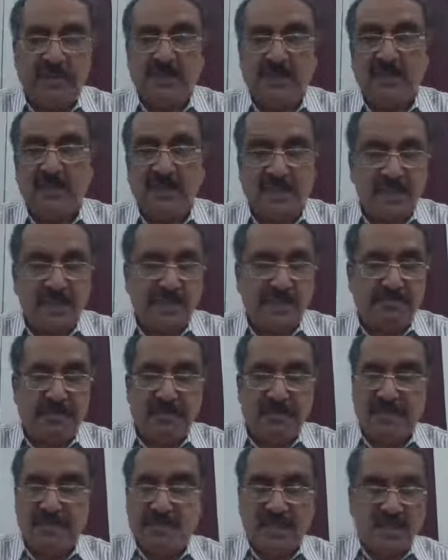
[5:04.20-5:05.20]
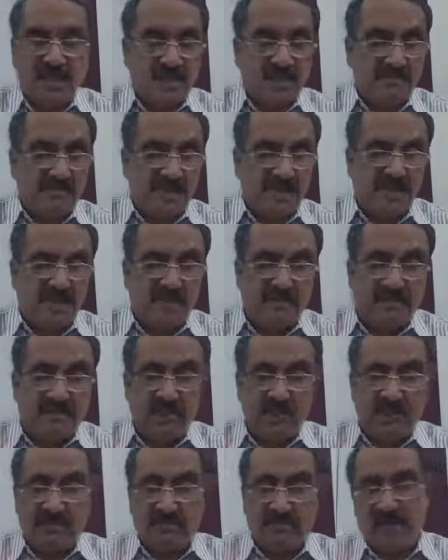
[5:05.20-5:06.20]
compromising on the percentage of the
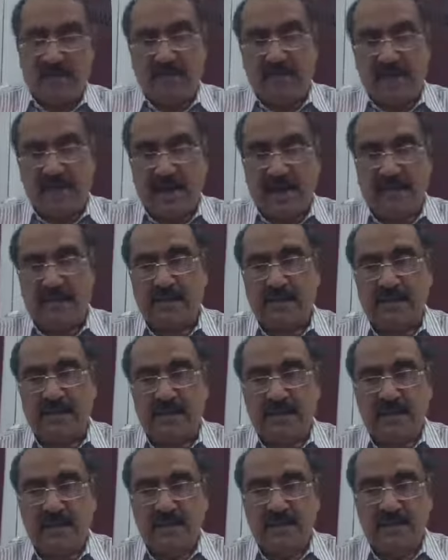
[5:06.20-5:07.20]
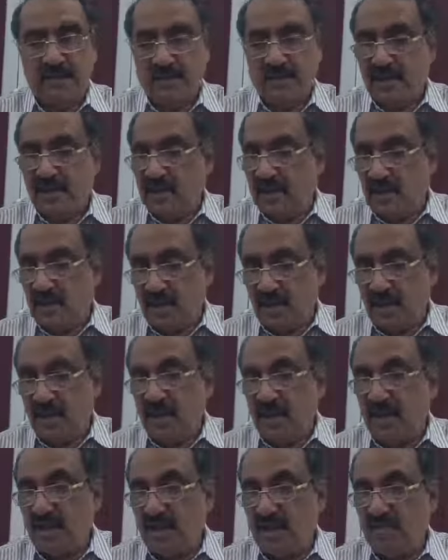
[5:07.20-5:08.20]
coverage of the bank. This is a
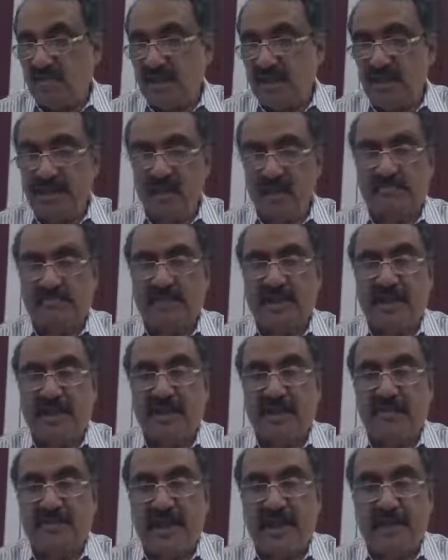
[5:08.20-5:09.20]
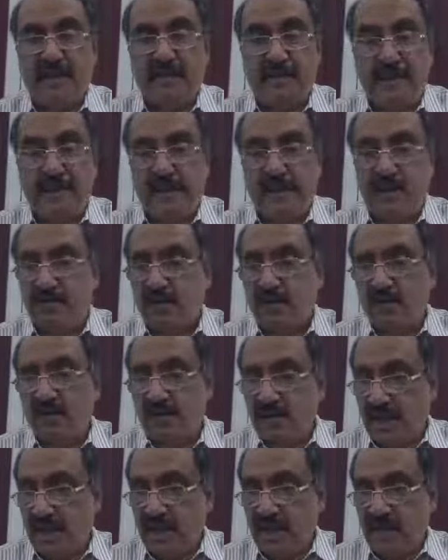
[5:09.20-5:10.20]
thing that is being explained in para
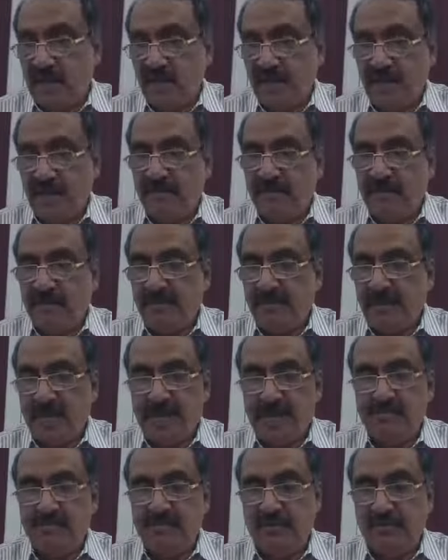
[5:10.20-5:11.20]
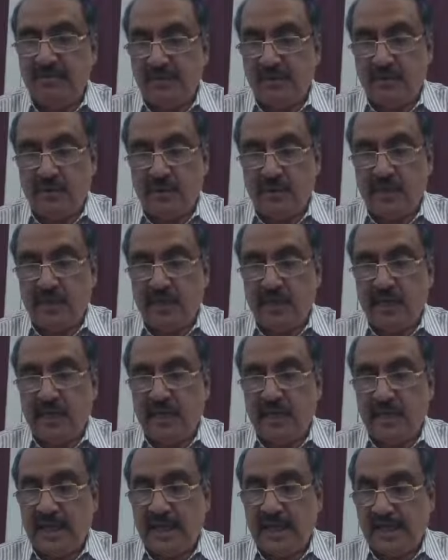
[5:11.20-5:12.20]
number 3. Para number 4.
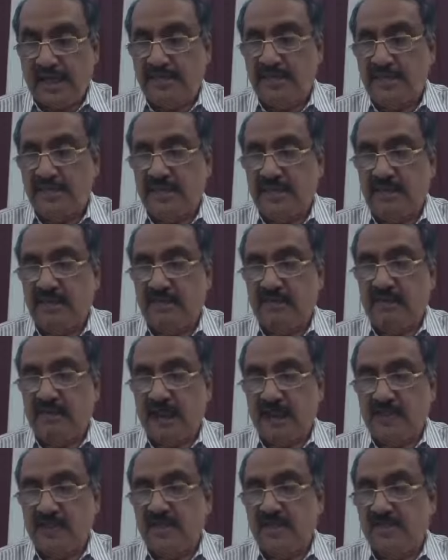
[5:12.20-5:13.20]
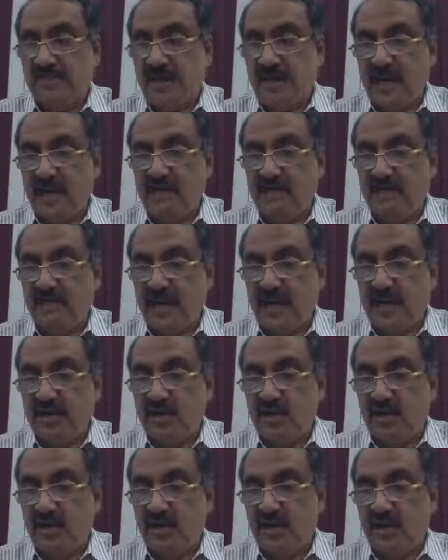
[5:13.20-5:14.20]
In case of banks where
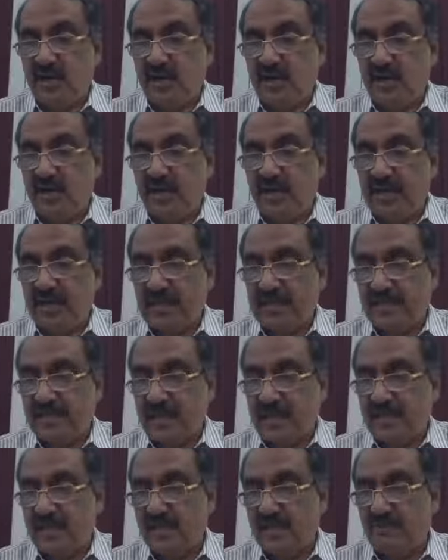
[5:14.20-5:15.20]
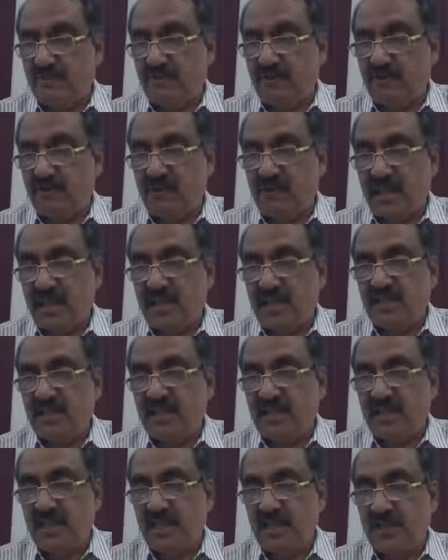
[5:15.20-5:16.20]
branch audit on the exercise for
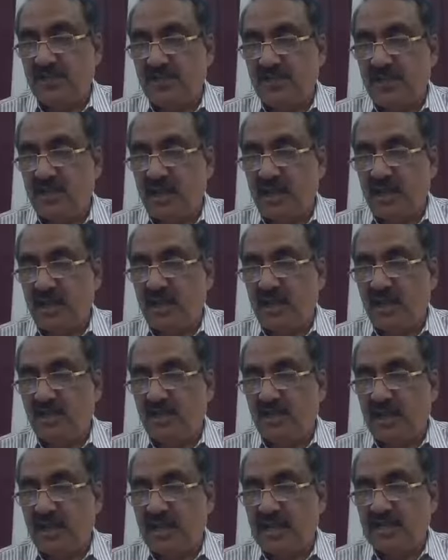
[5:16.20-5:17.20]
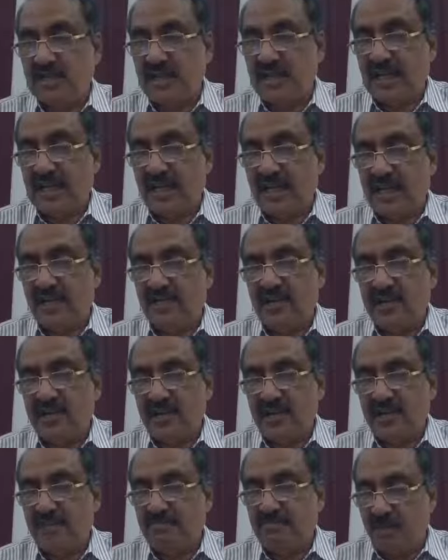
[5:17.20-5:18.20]
financial year 2019-20 has
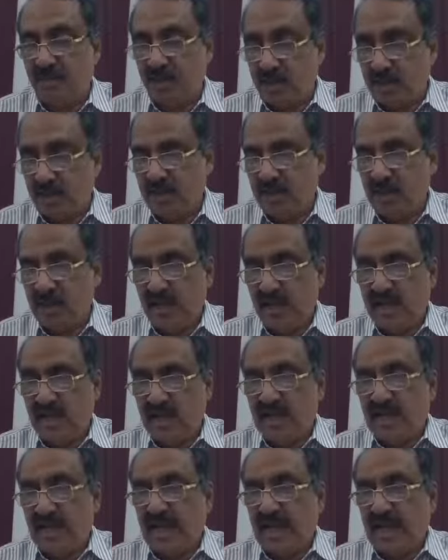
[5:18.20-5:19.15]
already witnessed progress,